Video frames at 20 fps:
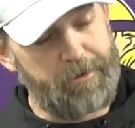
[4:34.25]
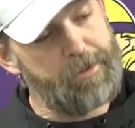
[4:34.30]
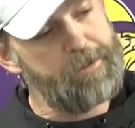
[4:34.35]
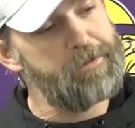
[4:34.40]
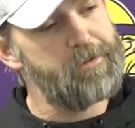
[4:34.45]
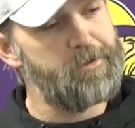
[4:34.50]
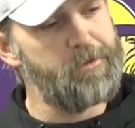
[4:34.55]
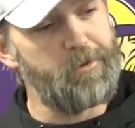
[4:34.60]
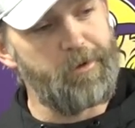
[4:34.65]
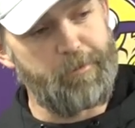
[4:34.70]
Good
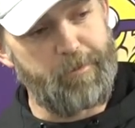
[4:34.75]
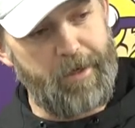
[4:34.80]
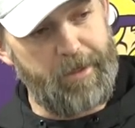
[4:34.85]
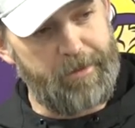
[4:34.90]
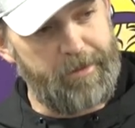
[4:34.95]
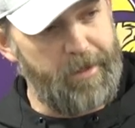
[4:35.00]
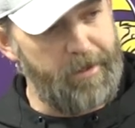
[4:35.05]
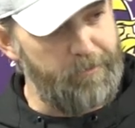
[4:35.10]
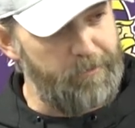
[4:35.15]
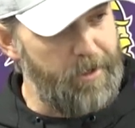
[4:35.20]
story about
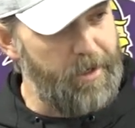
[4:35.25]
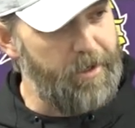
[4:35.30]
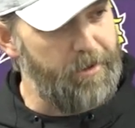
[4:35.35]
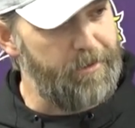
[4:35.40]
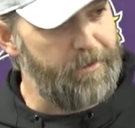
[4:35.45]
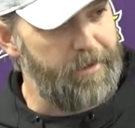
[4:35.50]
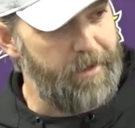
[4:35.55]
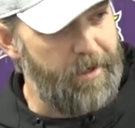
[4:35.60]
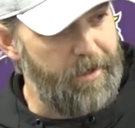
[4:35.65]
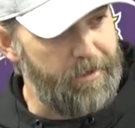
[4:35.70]
that
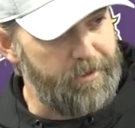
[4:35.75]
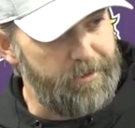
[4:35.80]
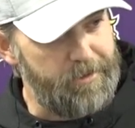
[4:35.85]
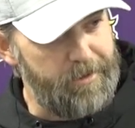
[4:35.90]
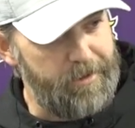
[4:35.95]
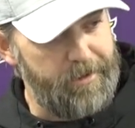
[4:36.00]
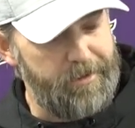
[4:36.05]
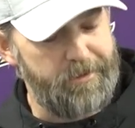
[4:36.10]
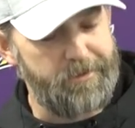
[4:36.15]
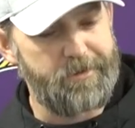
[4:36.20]
route
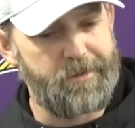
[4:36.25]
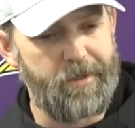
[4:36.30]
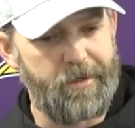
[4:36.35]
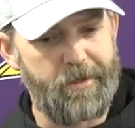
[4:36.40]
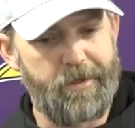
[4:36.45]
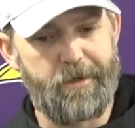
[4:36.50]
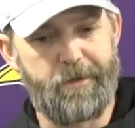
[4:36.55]
actually is